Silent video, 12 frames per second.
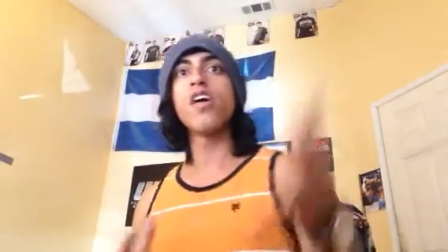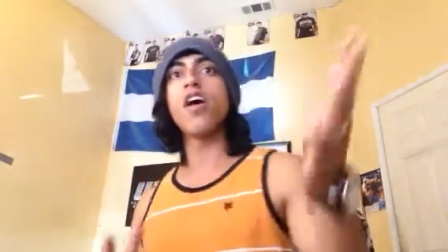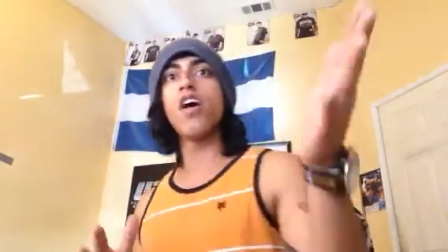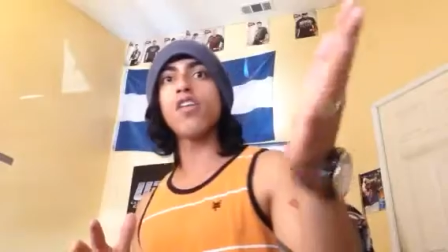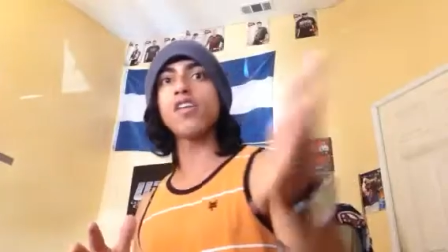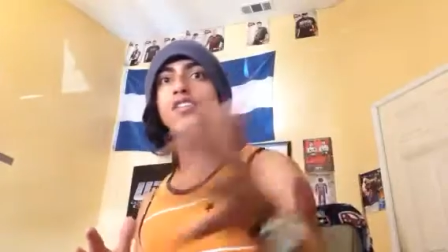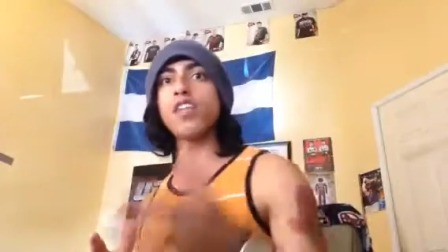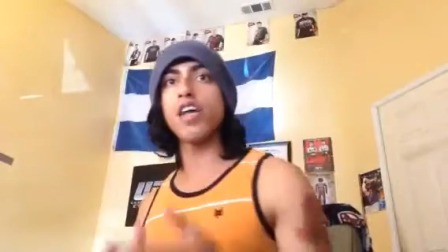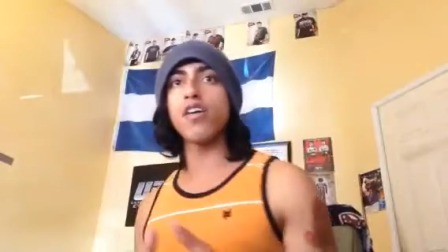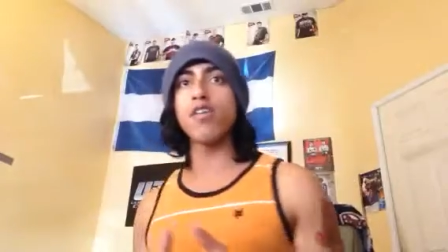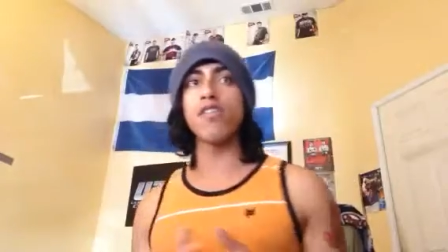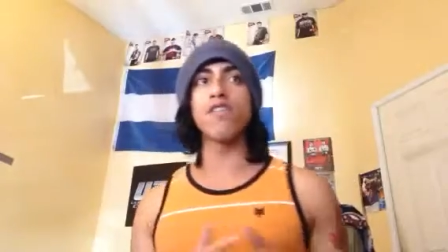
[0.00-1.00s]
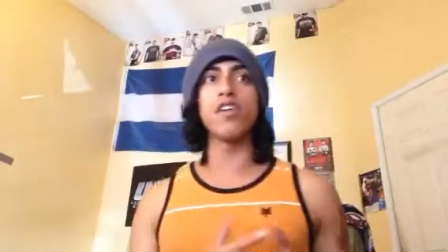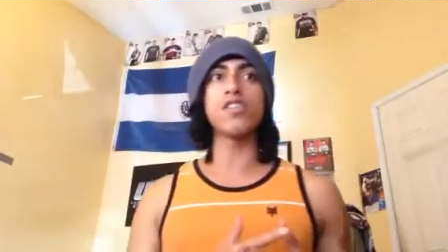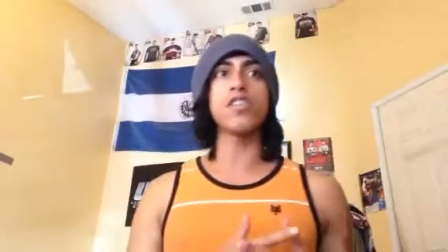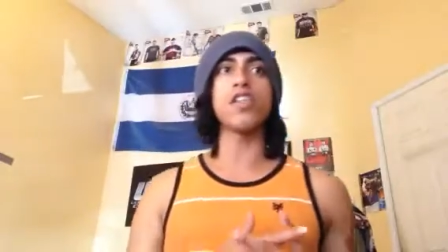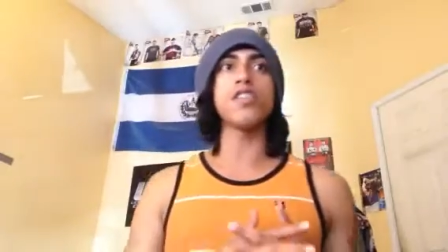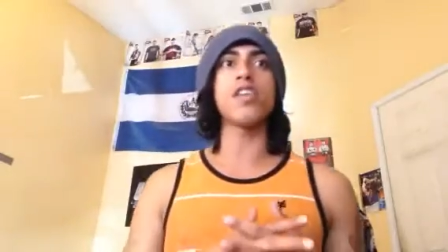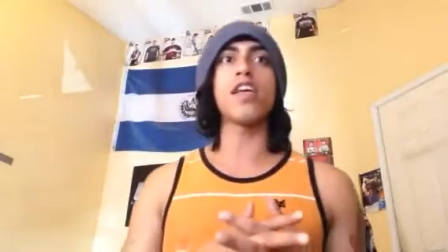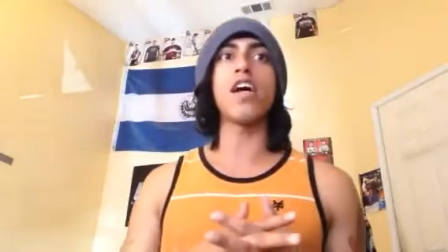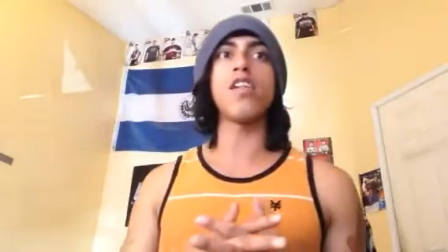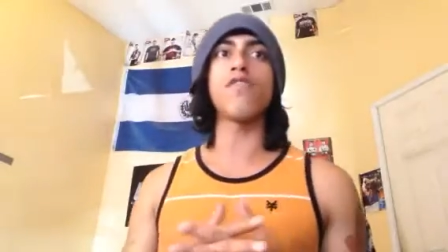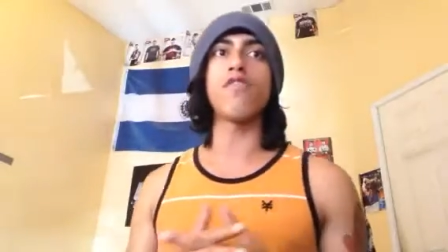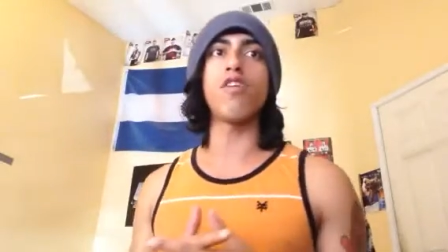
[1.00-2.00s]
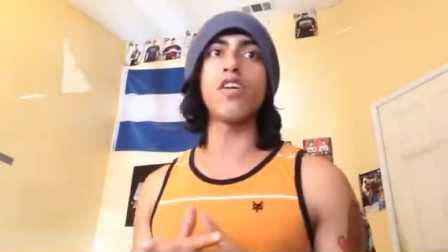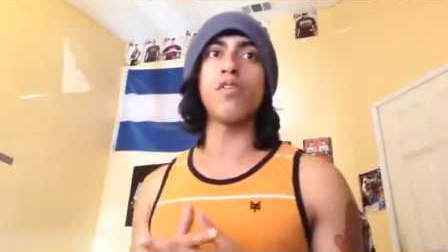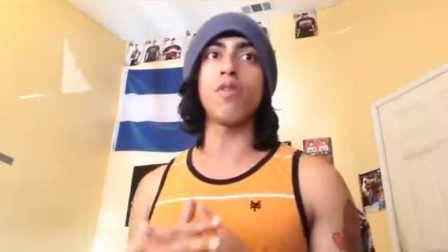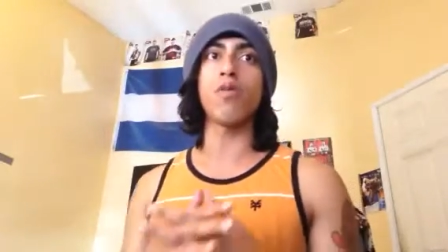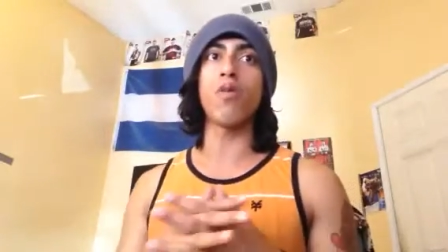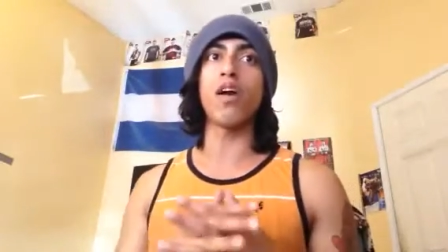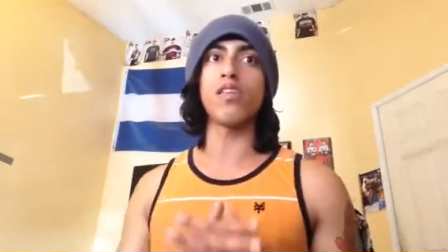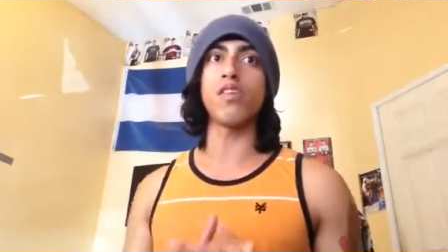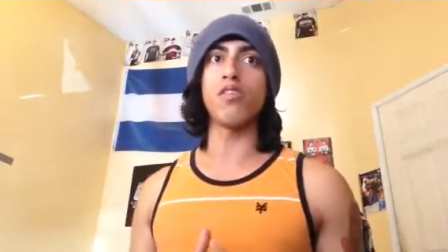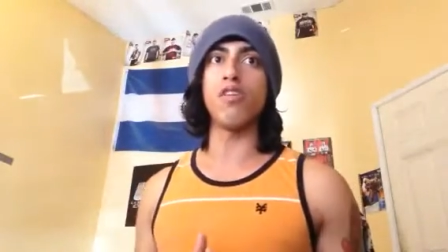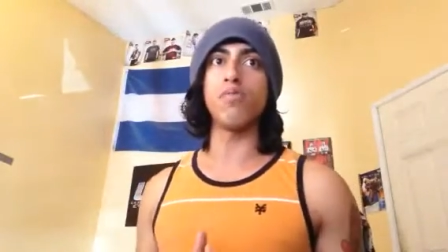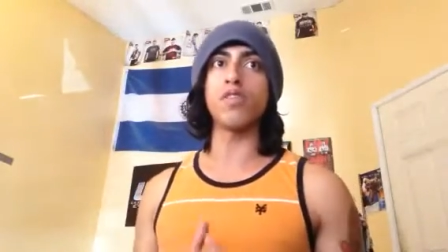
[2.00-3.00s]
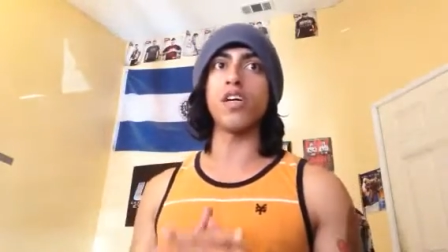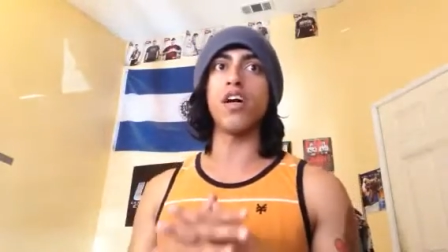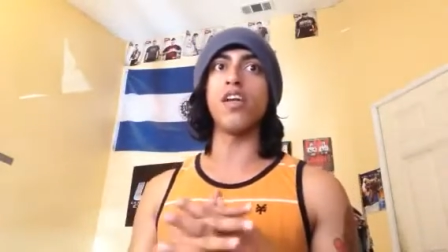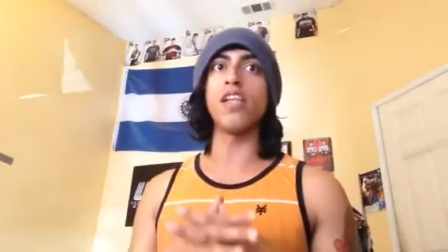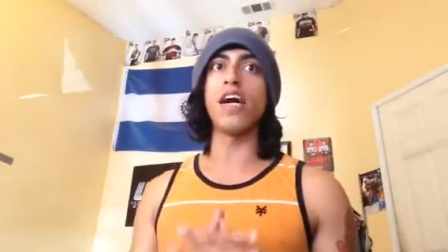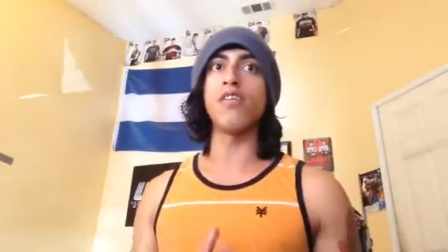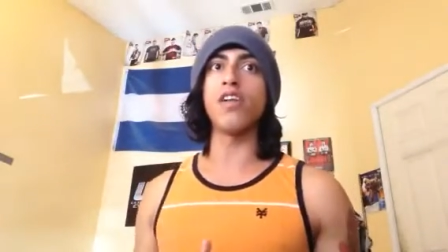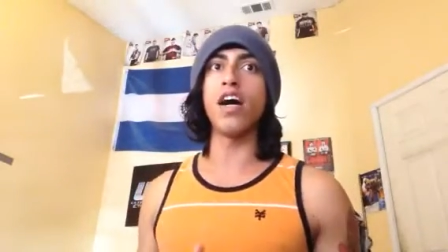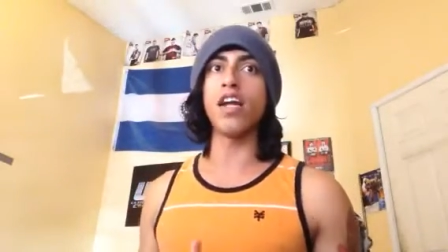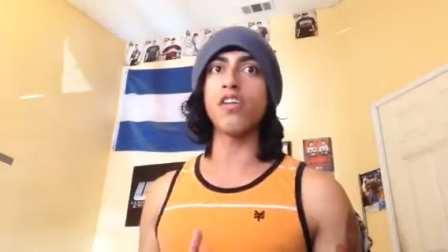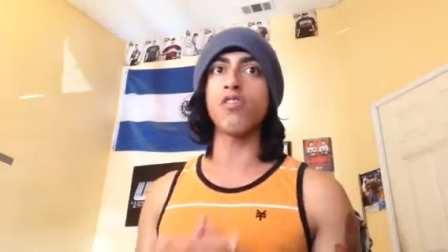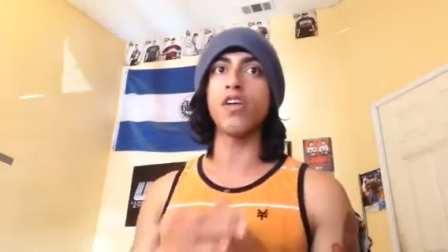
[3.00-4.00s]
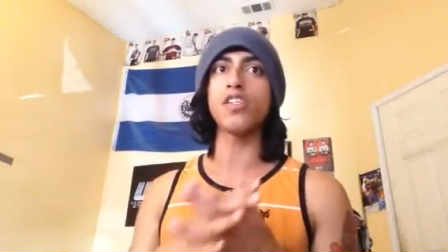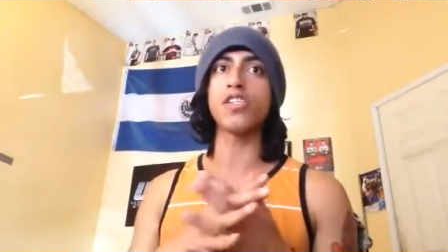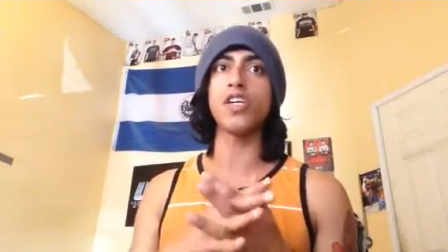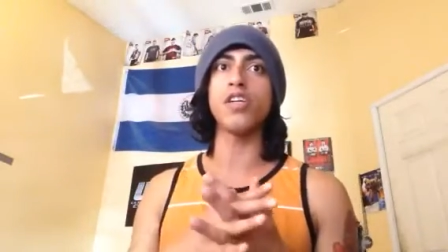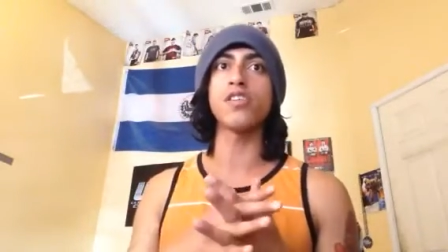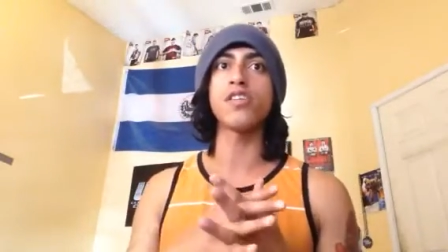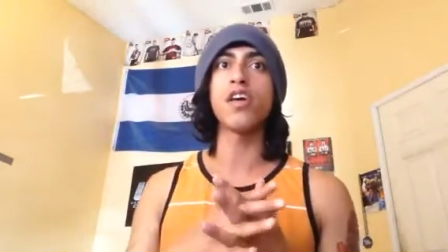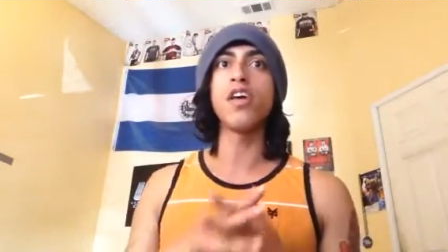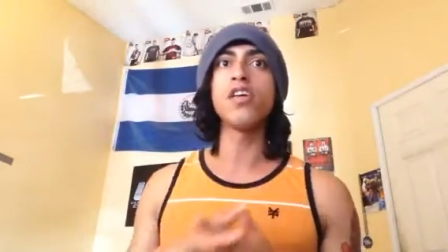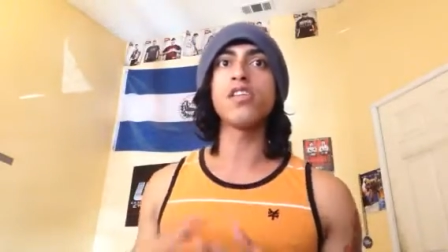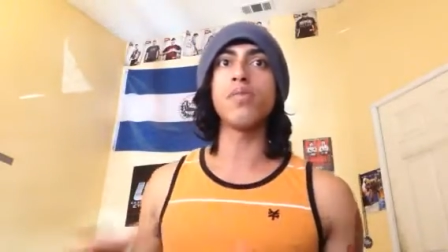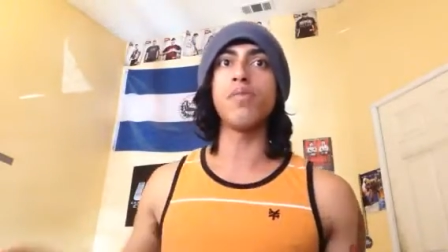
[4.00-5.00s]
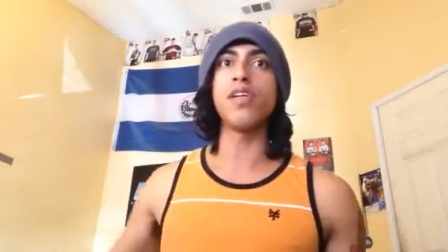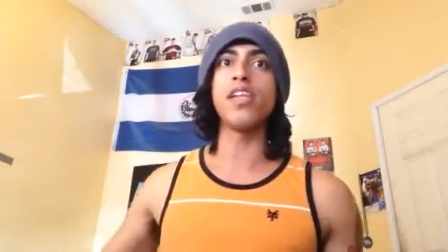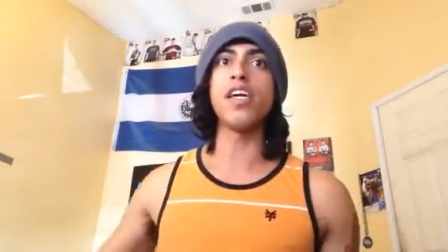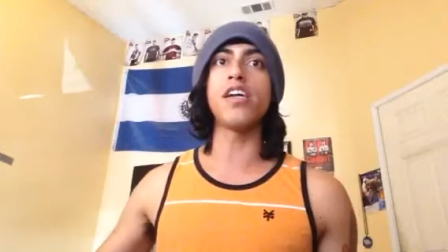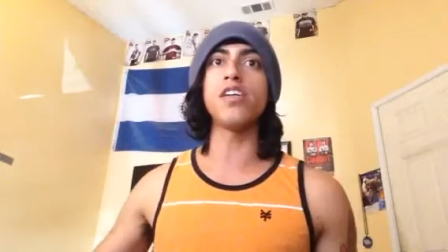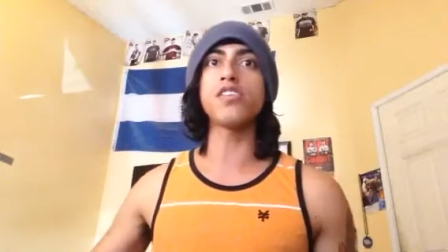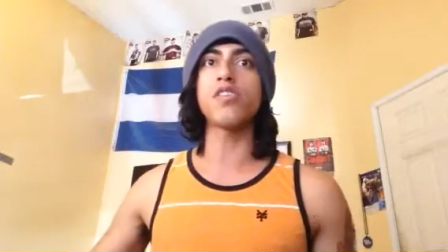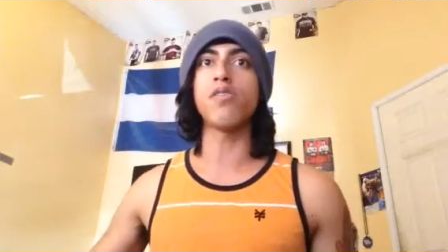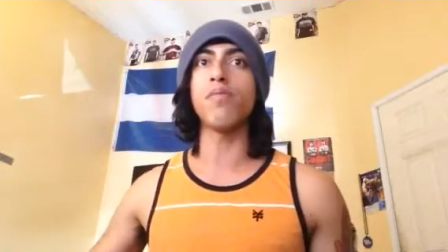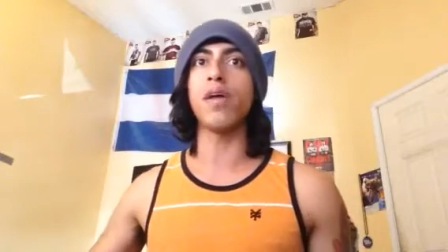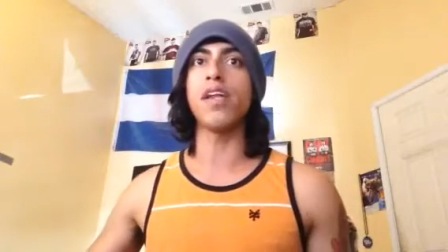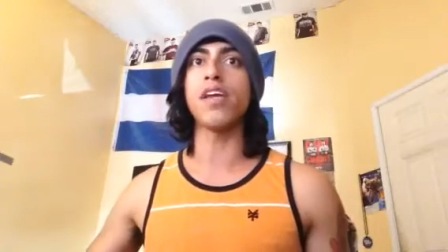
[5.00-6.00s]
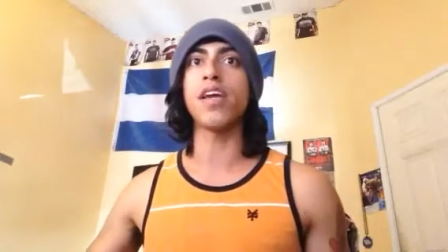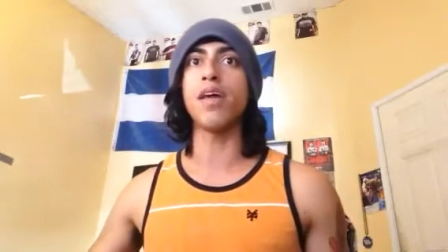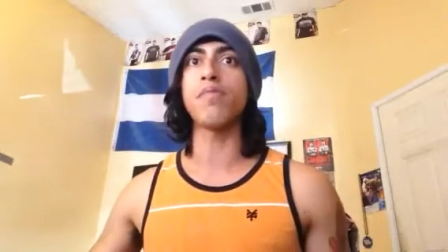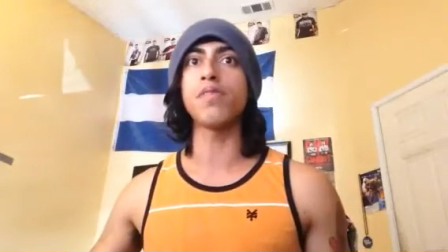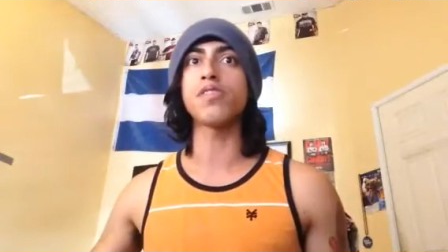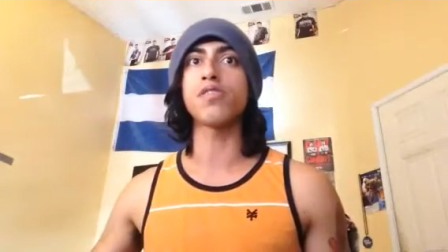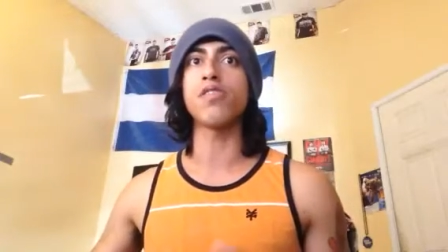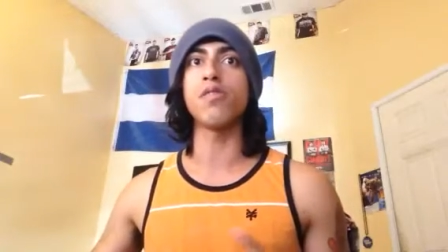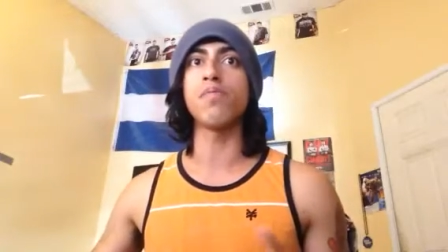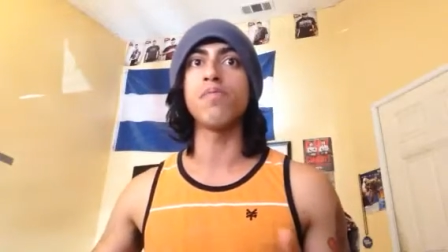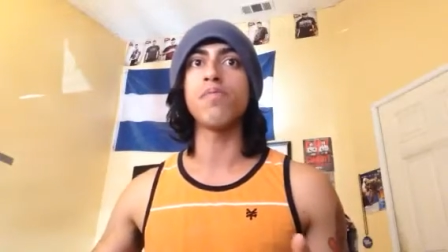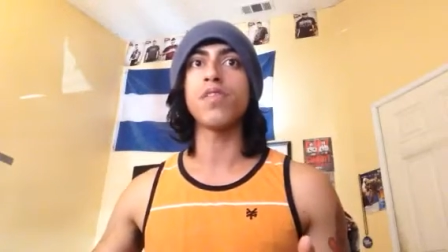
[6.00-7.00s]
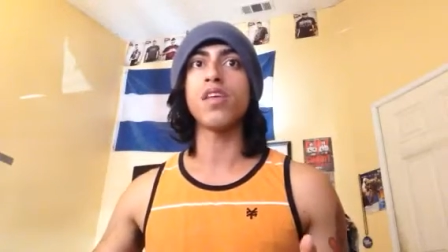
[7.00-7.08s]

all the state universities in California required the group to allow non Christians to be leaders to remain a campus group.